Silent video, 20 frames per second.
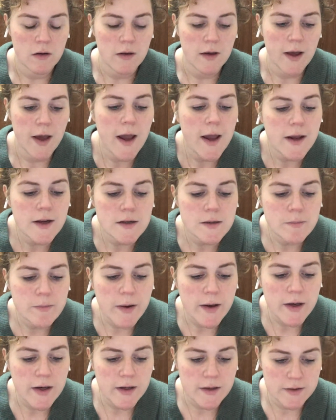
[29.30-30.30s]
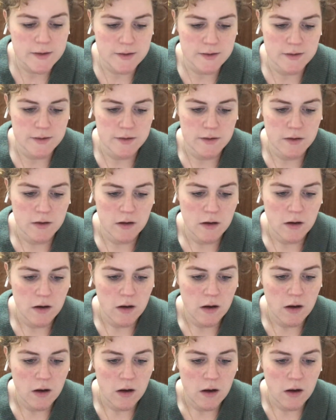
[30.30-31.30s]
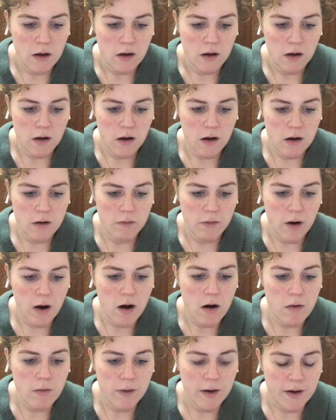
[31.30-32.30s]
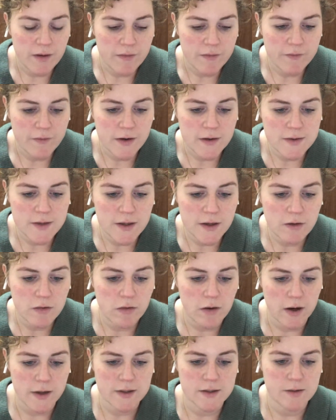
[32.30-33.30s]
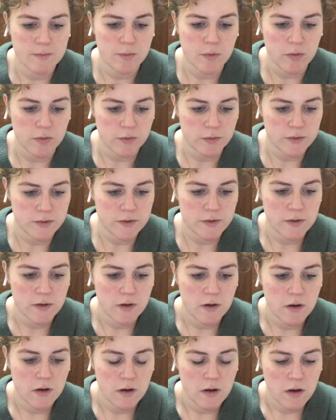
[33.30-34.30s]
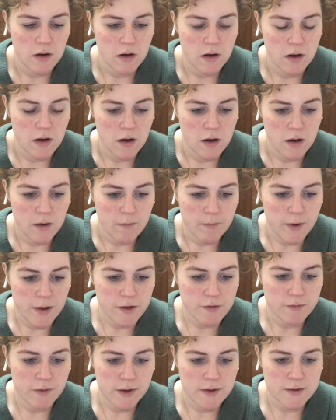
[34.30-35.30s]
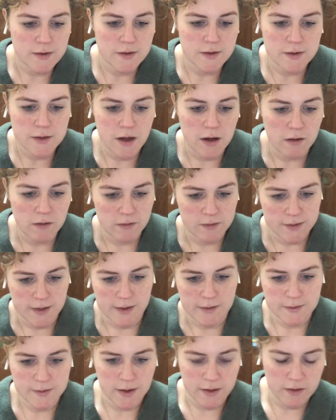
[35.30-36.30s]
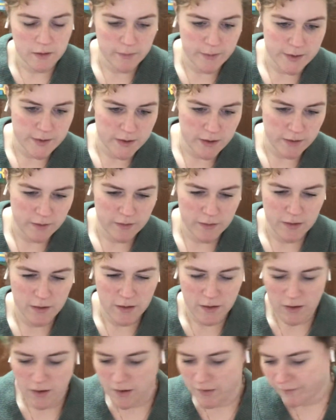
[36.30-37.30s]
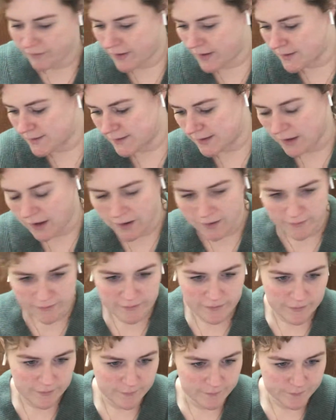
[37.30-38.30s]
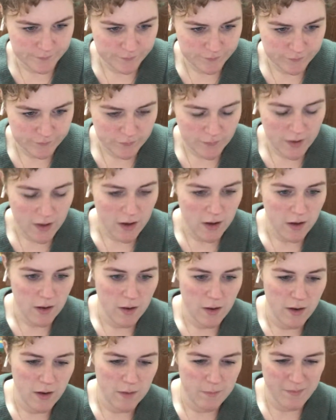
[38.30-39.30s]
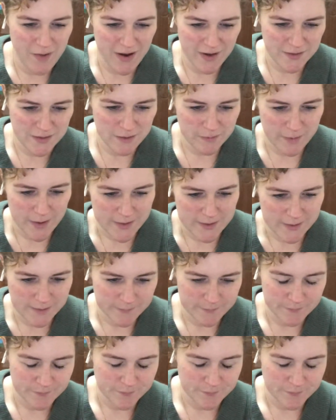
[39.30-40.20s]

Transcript: 8 minutes. Oh, holy fuzzy Christ balls. Midge runs in circles outside the window. Her friends laugh. Back to wedding.